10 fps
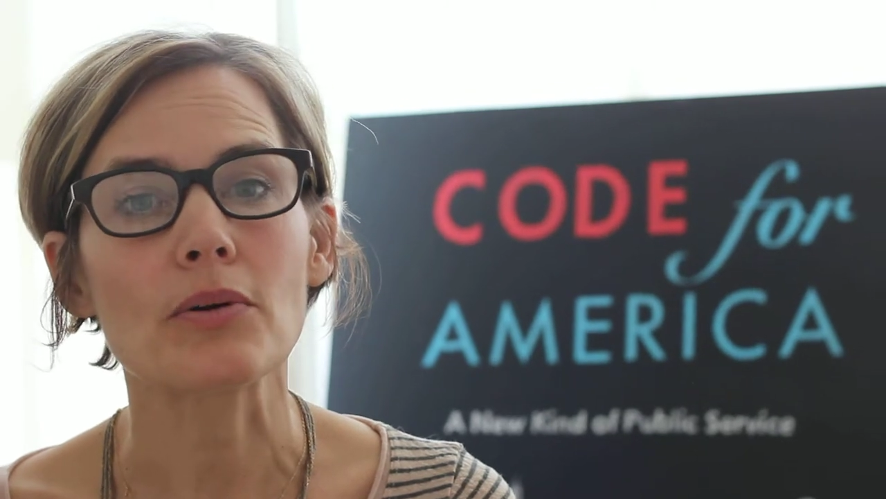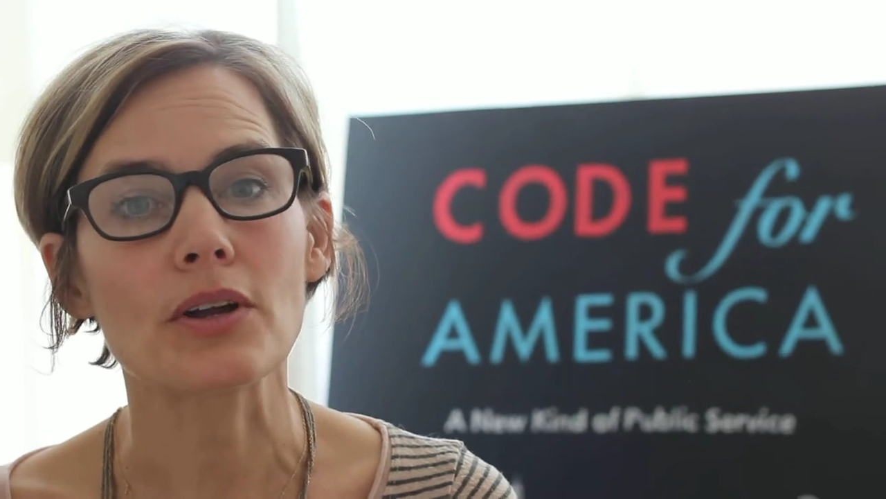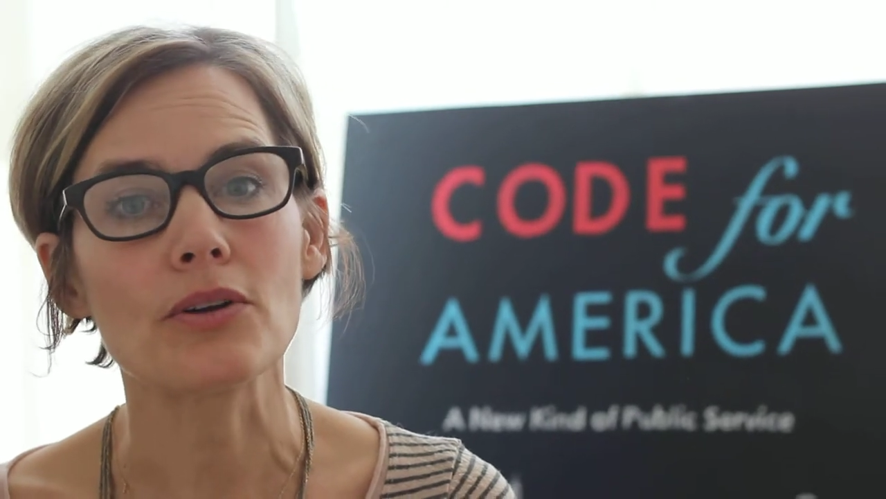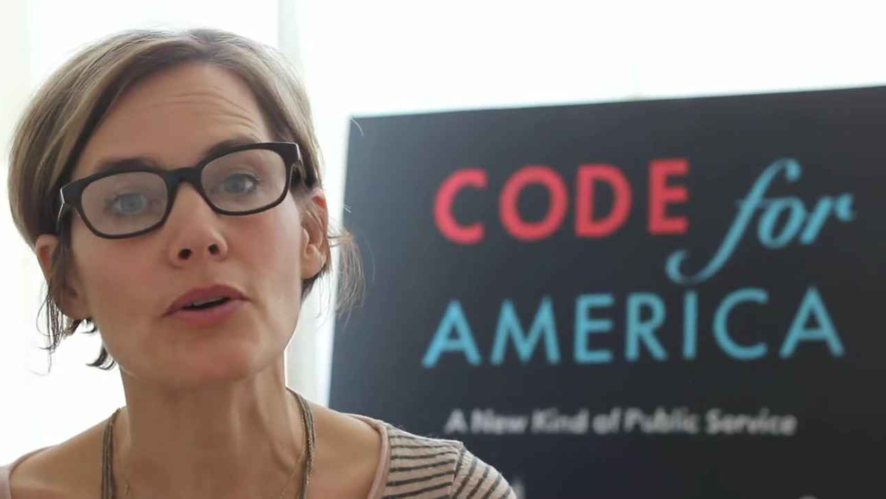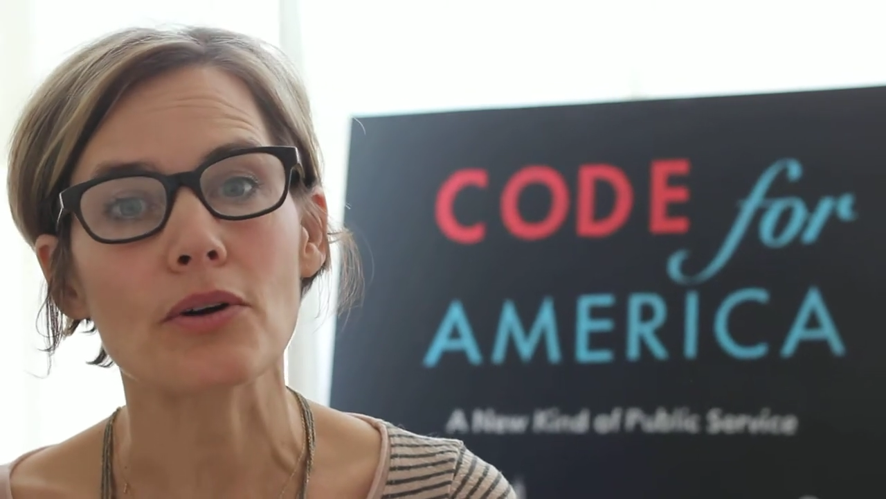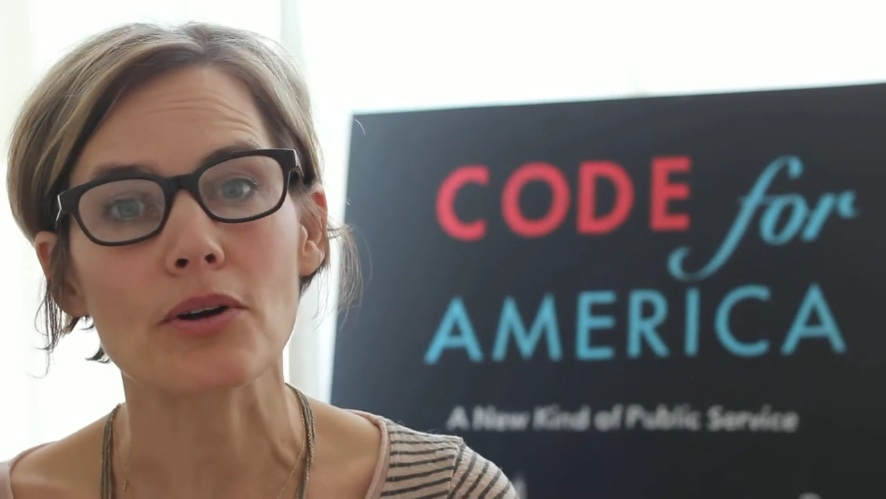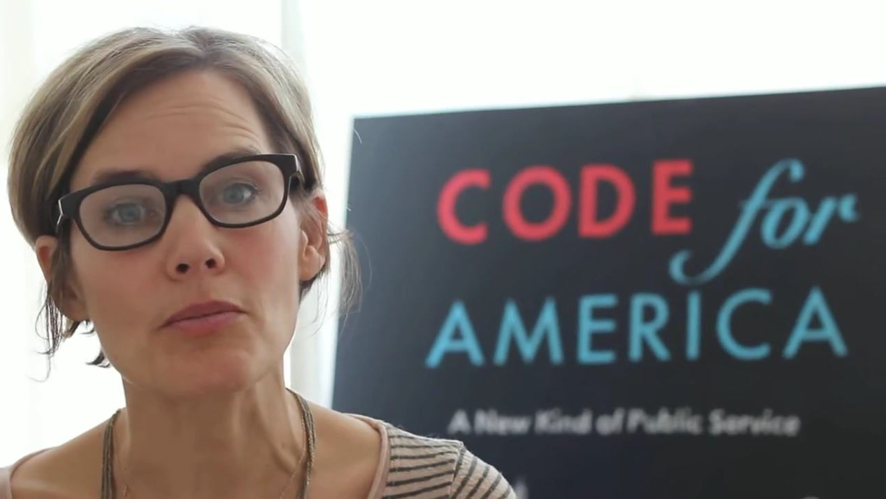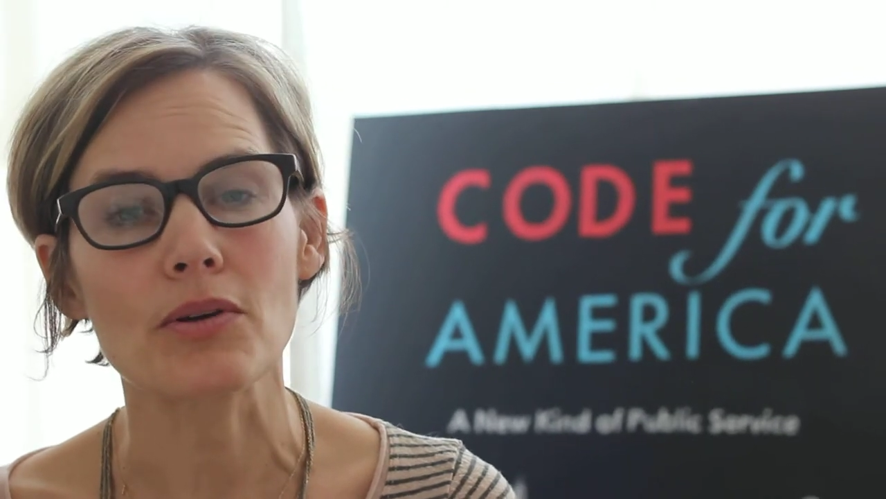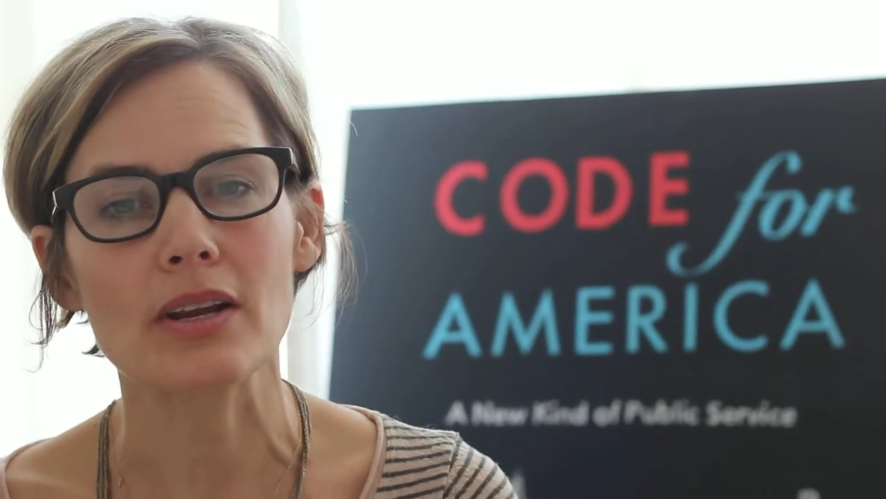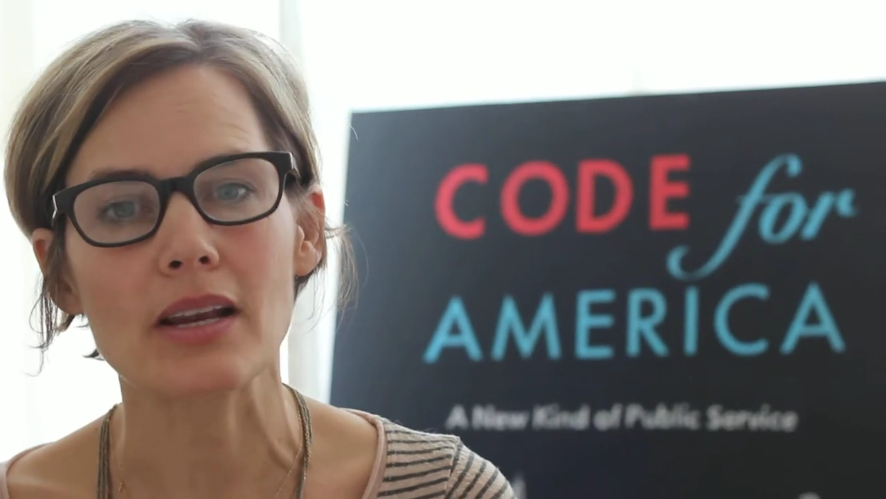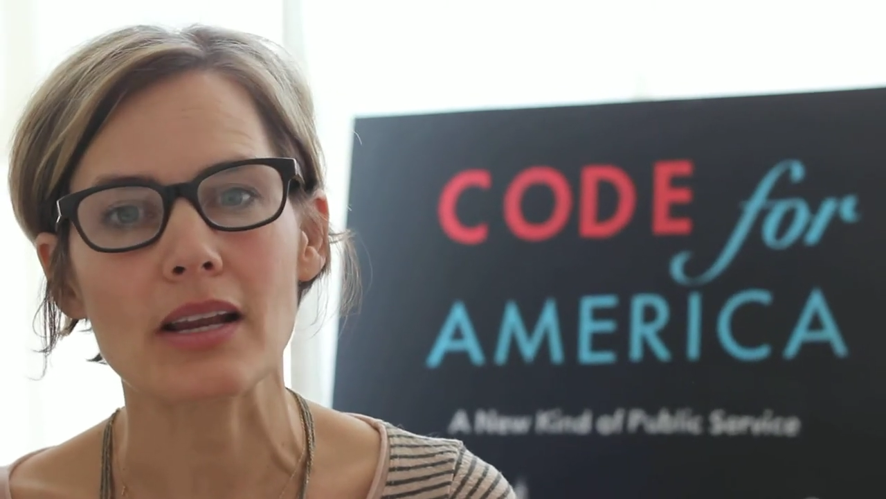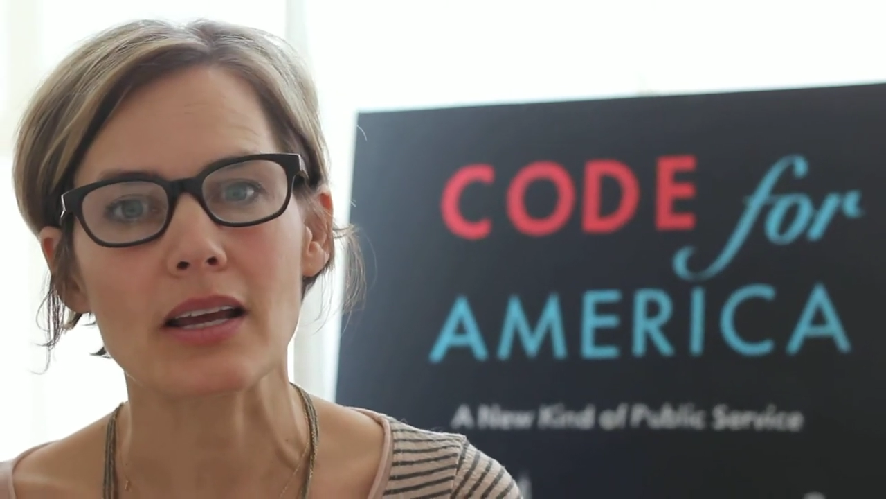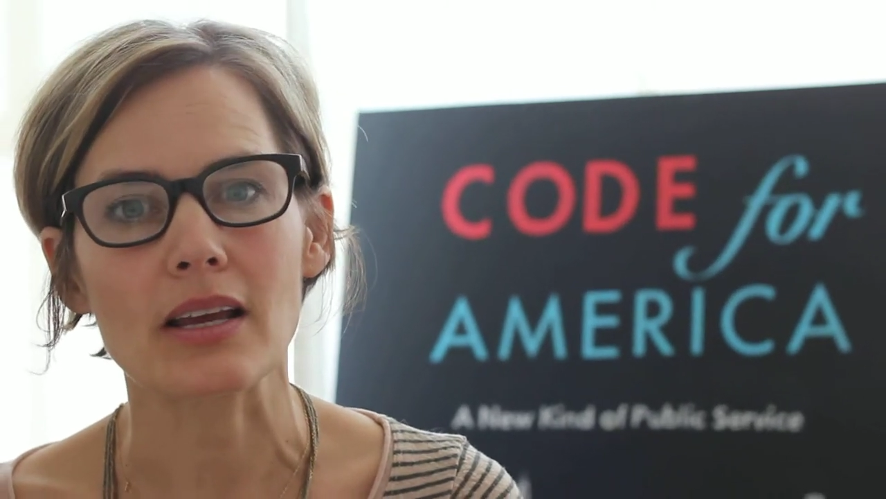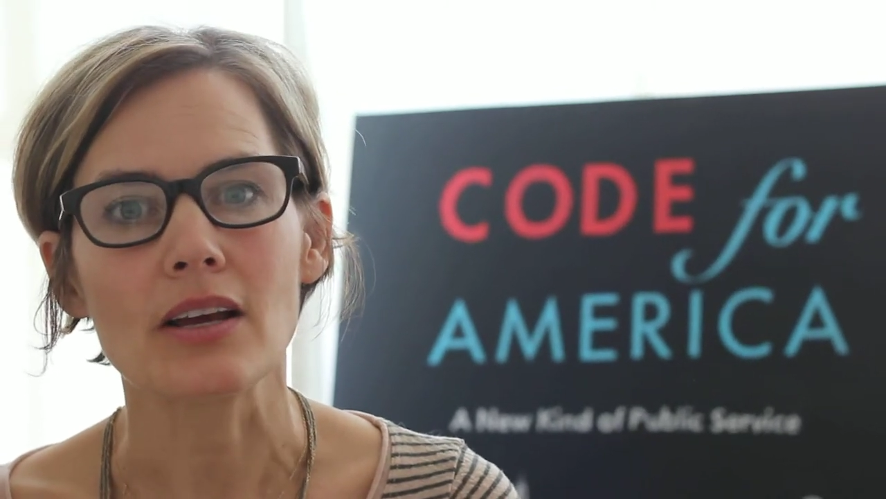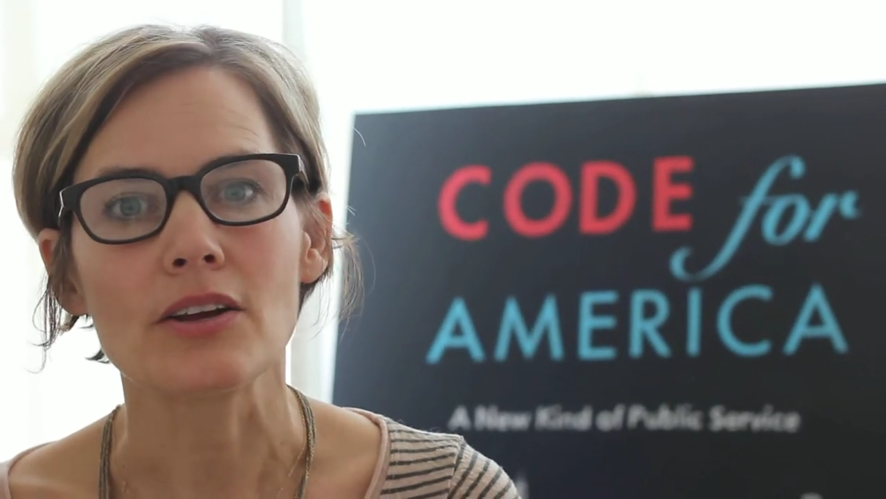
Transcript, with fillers: in your community